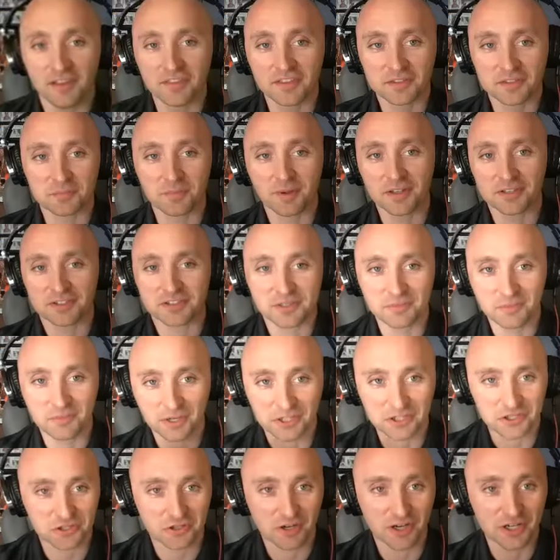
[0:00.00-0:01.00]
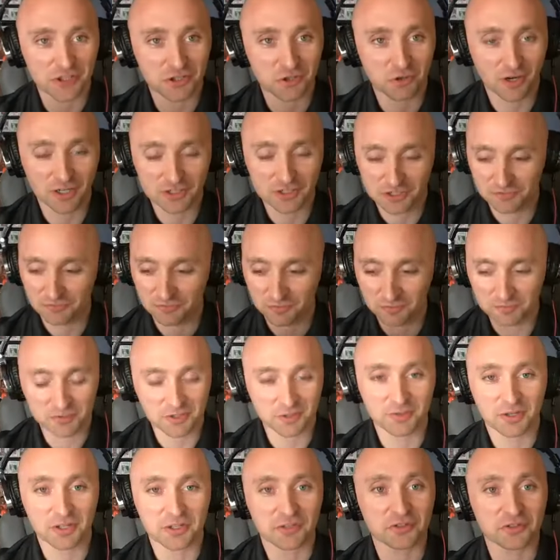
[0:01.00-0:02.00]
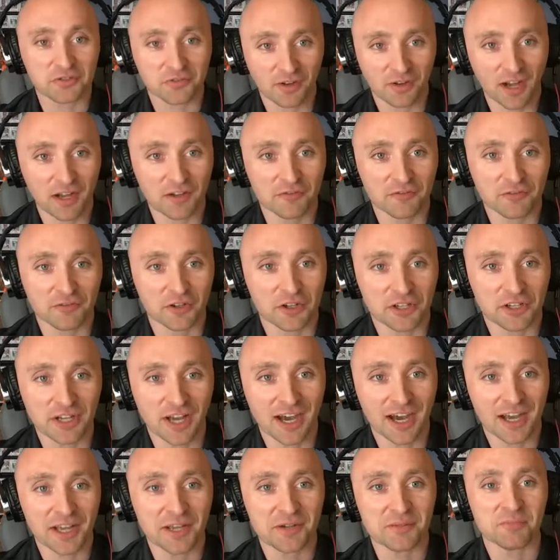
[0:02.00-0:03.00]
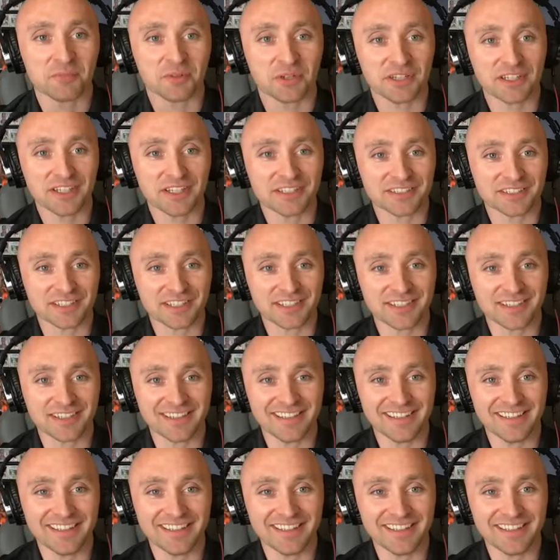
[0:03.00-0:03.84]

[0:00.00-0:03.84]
this might seem like a strange question from somebody who's 5'9", but is it